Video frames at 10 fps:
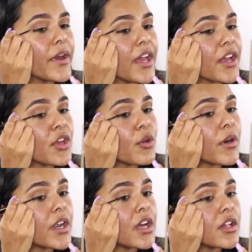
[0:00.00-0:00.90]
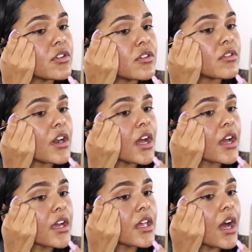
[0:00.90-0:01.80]
wing, you want to
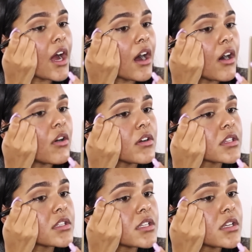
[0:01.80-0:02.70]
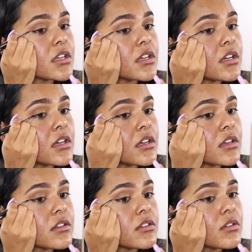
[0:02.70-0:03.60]
drag it out
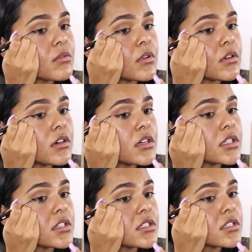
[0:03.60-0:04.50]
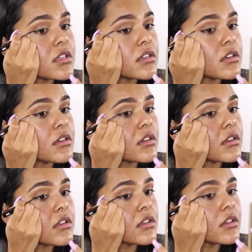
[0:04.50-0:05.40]
towards
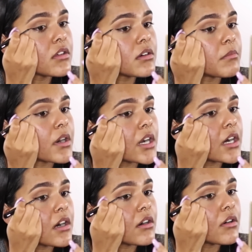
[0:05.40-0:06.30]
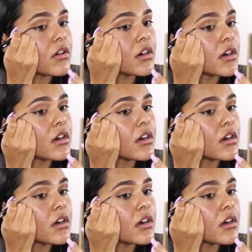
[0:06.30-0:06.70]
your brow.